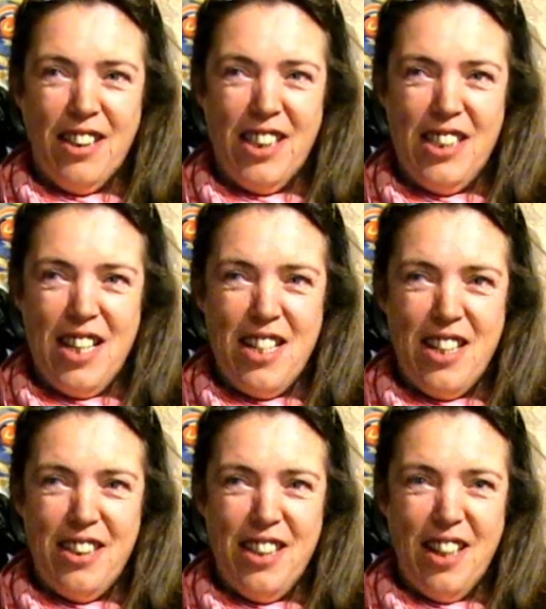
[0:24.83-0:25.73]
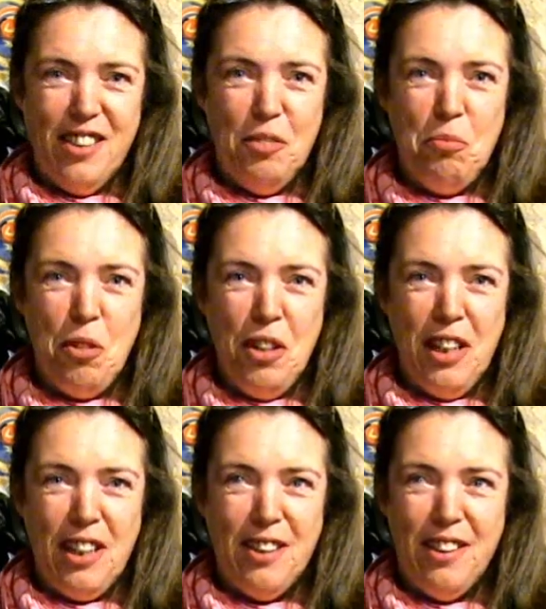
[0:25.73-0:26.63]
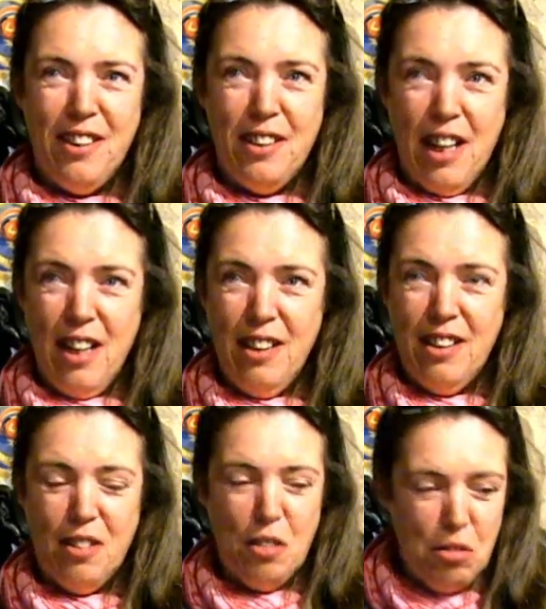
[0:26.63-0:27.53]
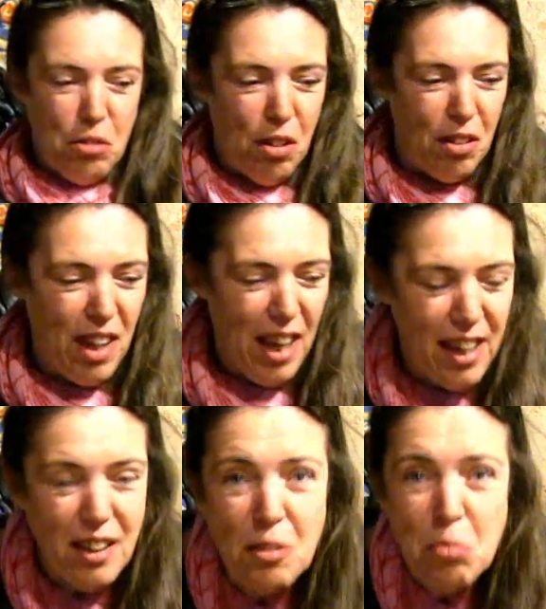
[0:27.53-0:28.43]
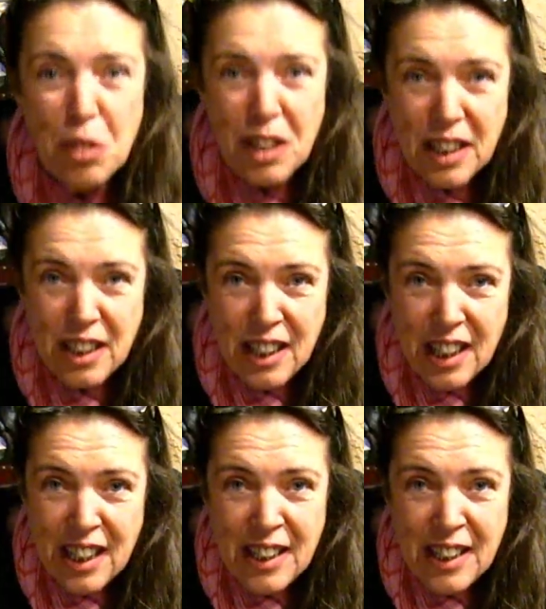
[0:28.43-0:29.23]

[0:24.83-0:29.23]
Ach, tatsächlich, ja. Good morning. Yeah? Oh, okay. Good morning.